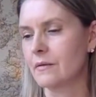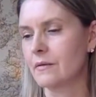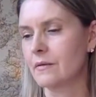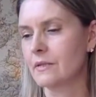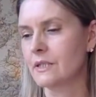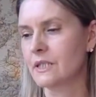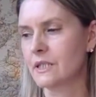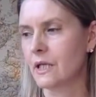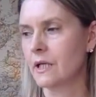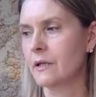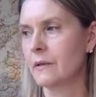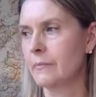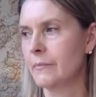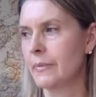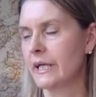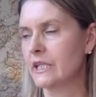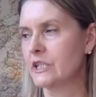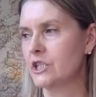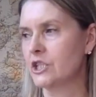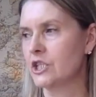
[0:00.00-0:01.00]
Stirling
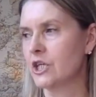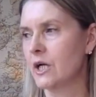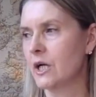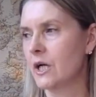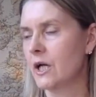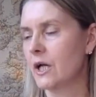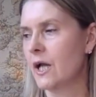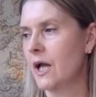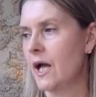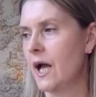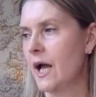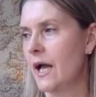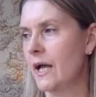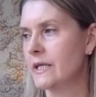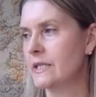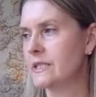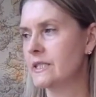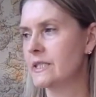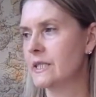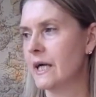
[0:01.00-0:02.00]
Bridge.
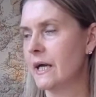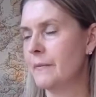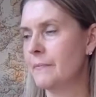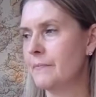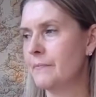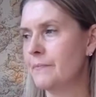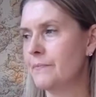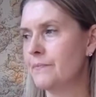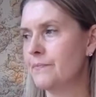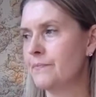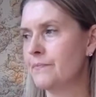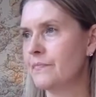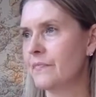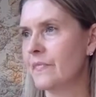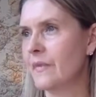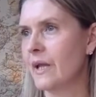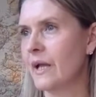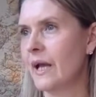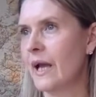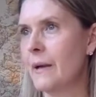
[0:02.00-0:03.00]

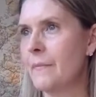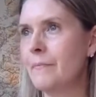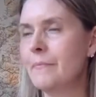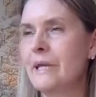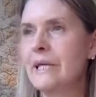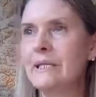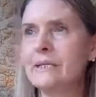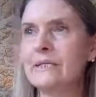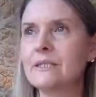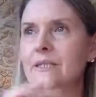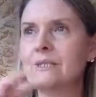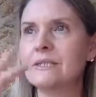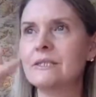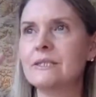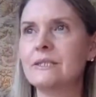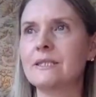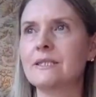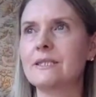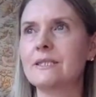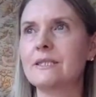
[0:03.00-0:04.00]
It
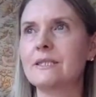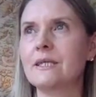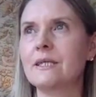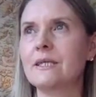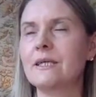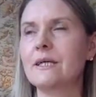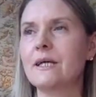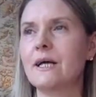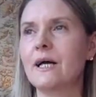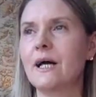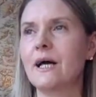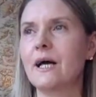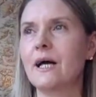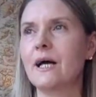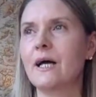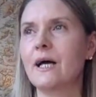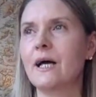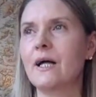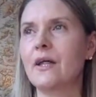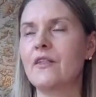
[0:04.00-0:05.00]
means
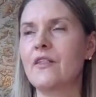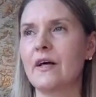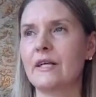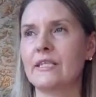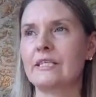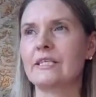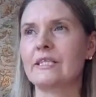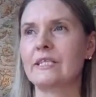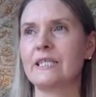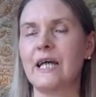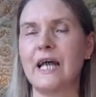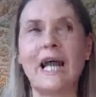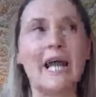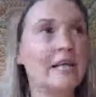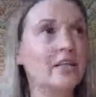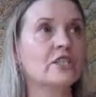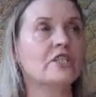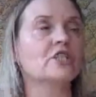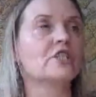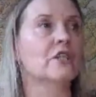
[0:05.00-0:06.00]
this
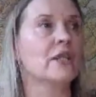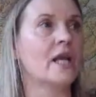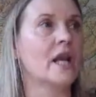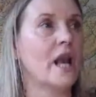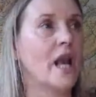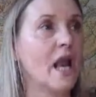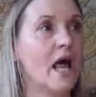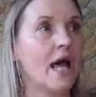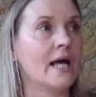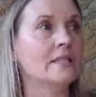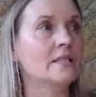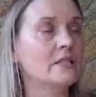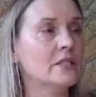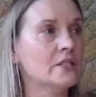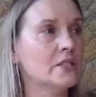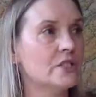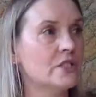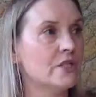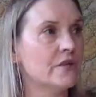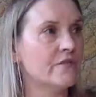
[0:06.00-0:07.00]
ancient
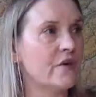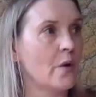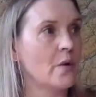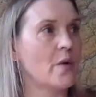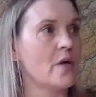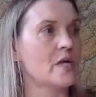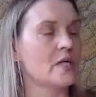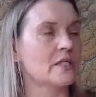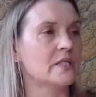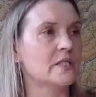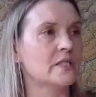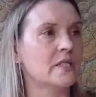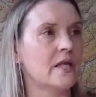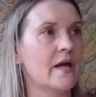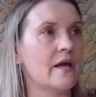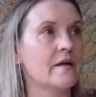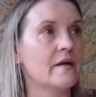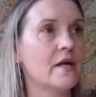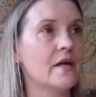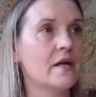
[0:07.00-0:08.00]
land of ours
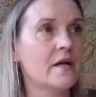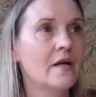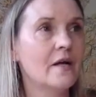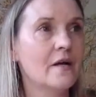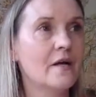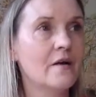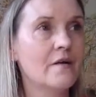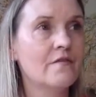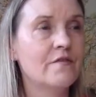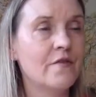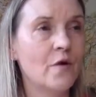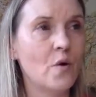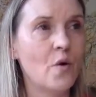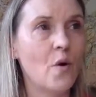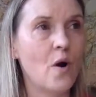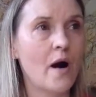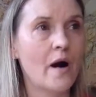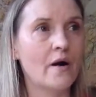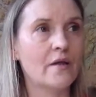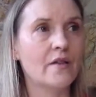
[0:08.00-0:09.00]
that
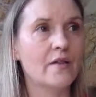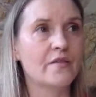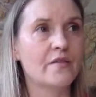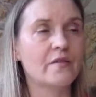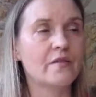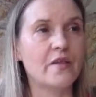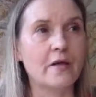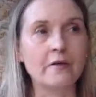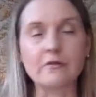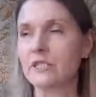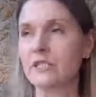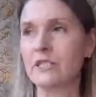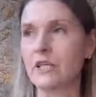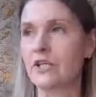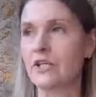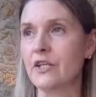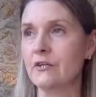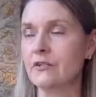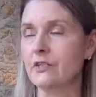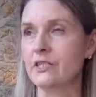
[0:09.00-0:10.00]
for thousands
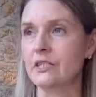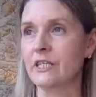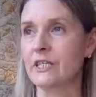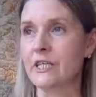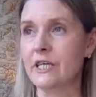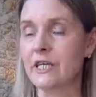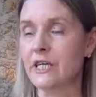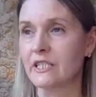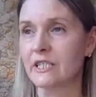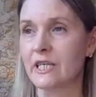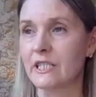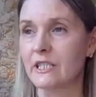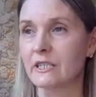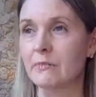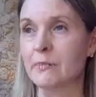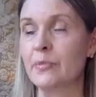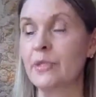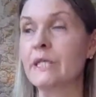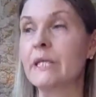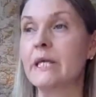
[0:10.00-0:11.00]
of years has
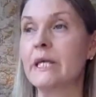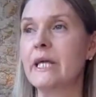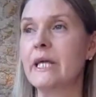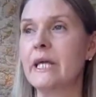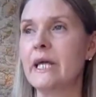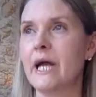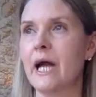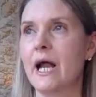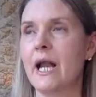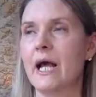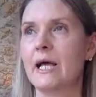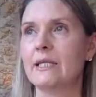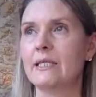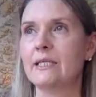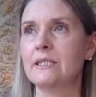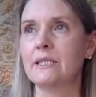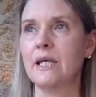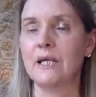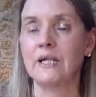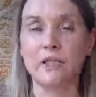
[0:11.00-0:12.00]
been here,
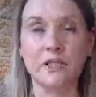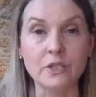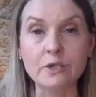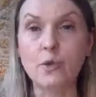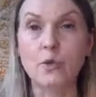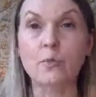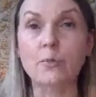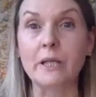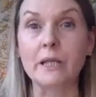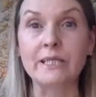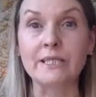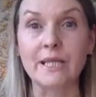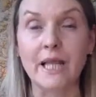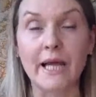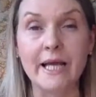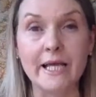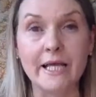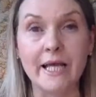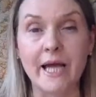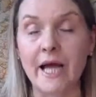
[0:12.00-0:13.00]
and there's no place
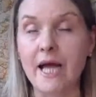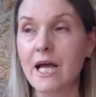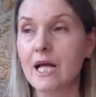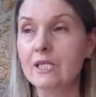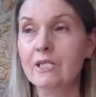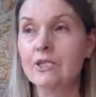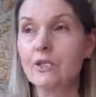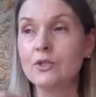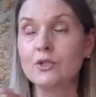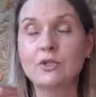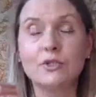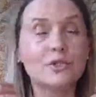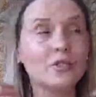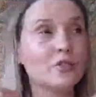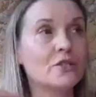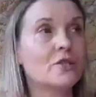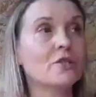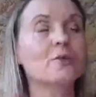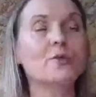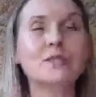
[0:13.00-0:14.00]
like it. So
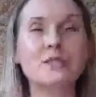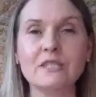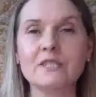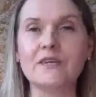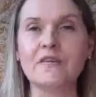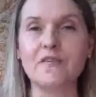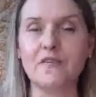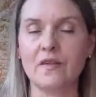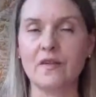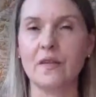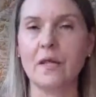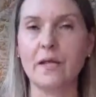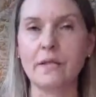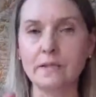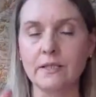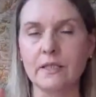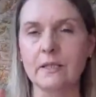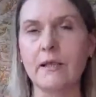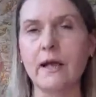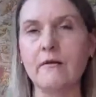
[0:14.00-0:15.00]
there's loads of different things
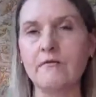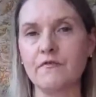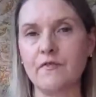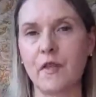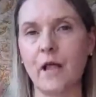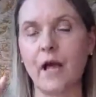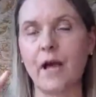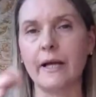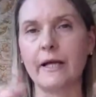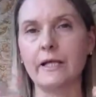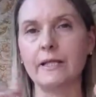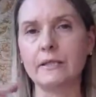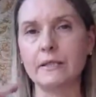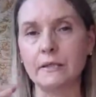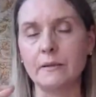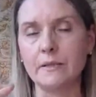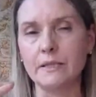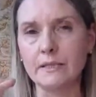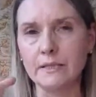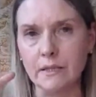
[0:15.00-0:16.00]
that flag
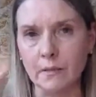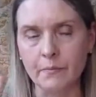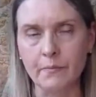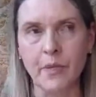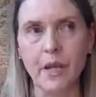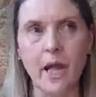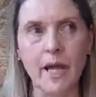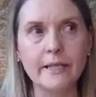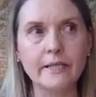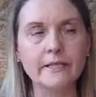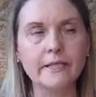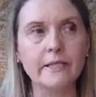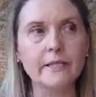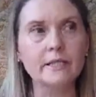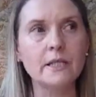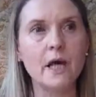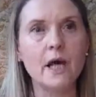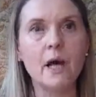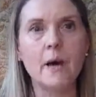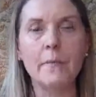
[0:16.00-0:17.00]
symbolises.
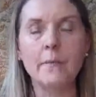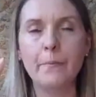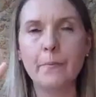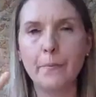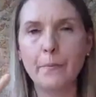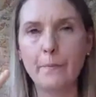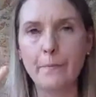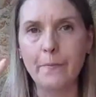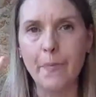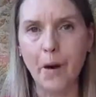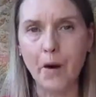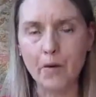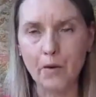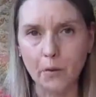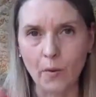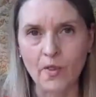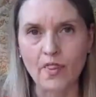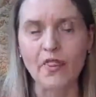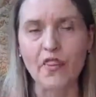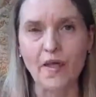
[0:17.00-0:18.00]
But the
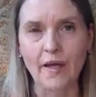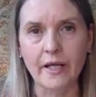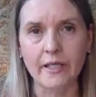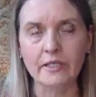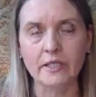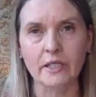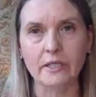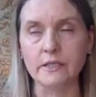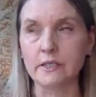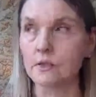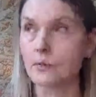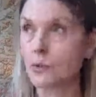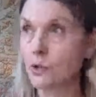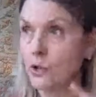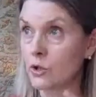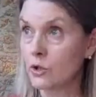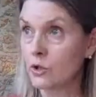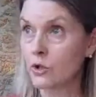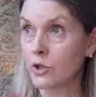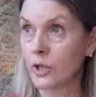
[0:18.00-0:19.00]
one thing it does is when you
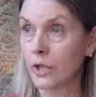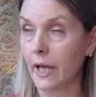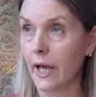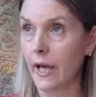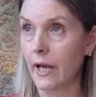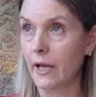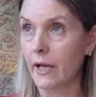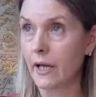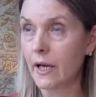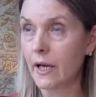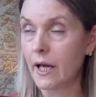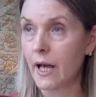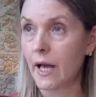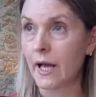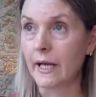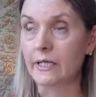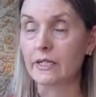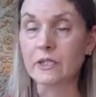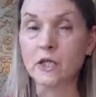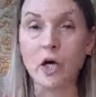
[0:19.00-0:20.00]
look at it,
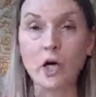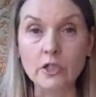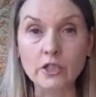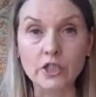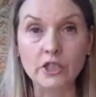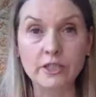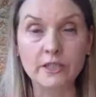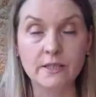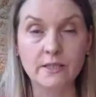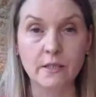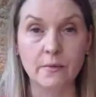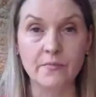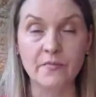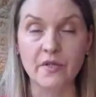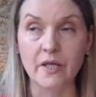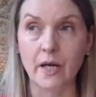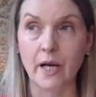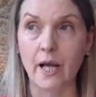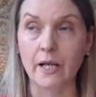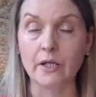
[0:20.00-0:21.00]
it touches
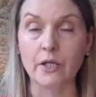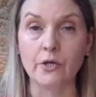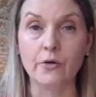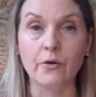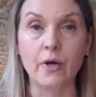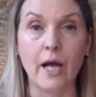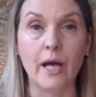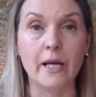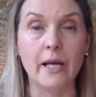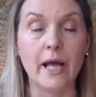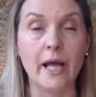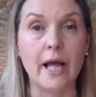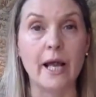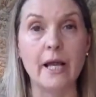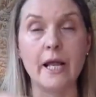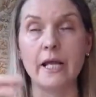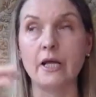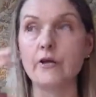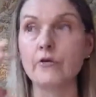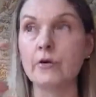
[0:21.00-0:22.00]
something in you, and
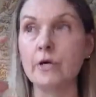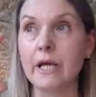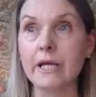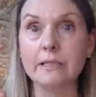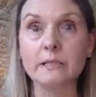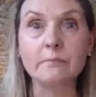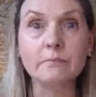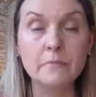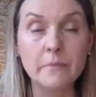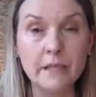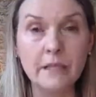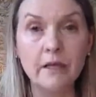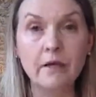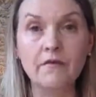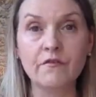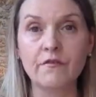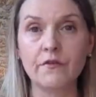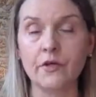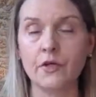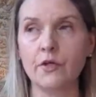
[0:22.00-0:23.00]
it creates meaning
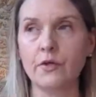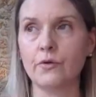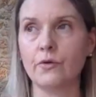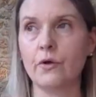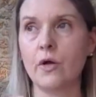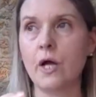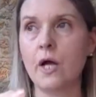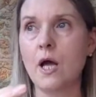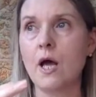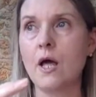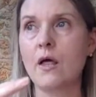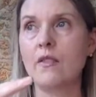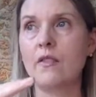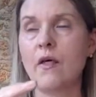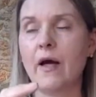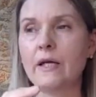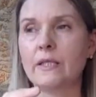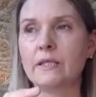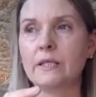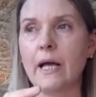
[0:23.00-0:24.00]
for you
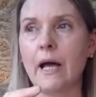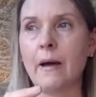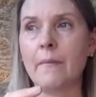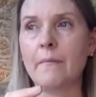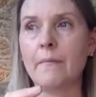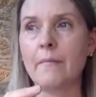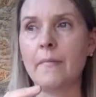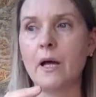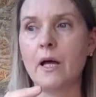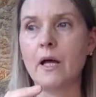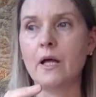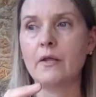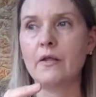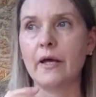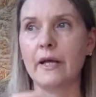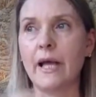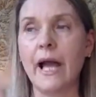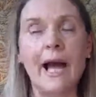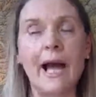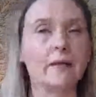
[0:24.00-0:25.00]
that
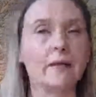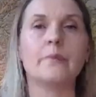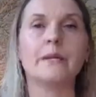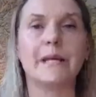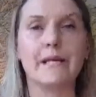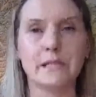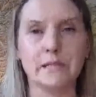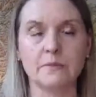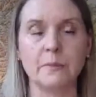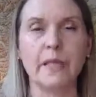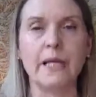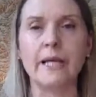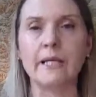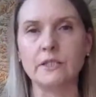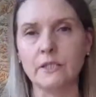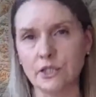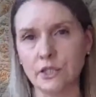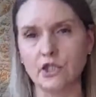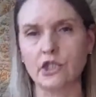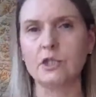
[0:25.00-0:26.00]
can't be
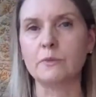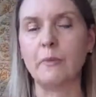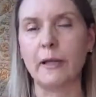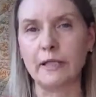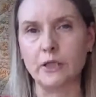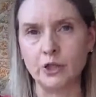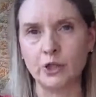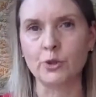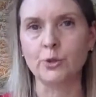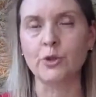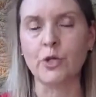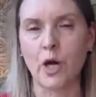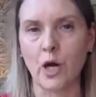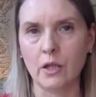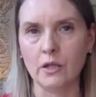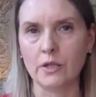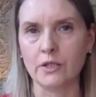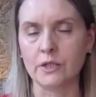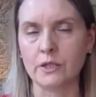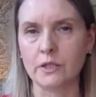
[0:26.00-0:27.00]
explained just by two
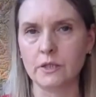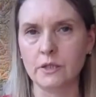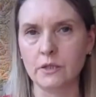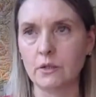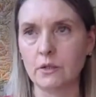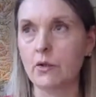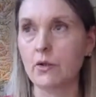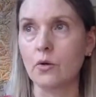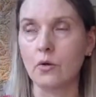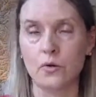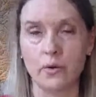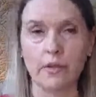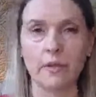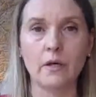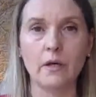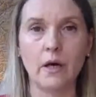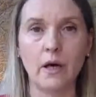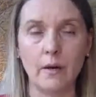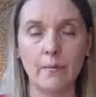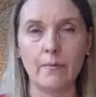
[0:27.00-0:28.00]
colours on
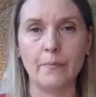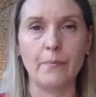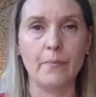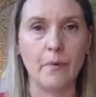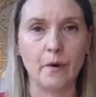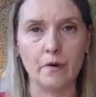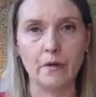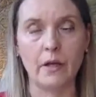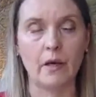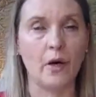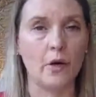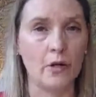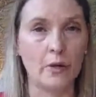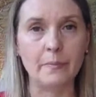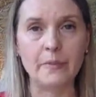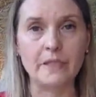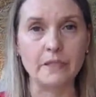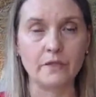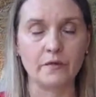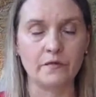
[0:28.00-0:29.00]
a
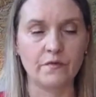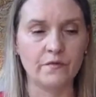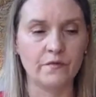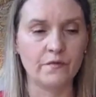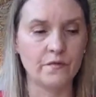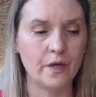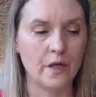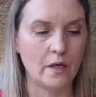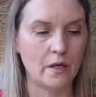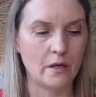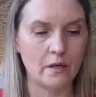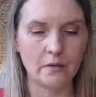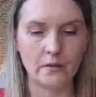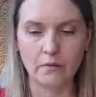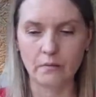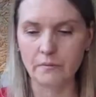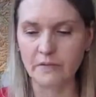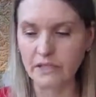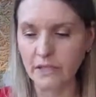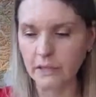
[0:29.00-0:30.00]
piece of
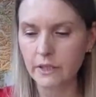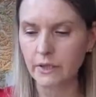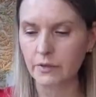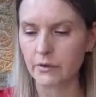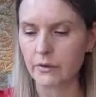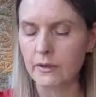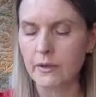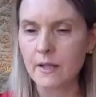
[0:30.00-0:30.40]
material.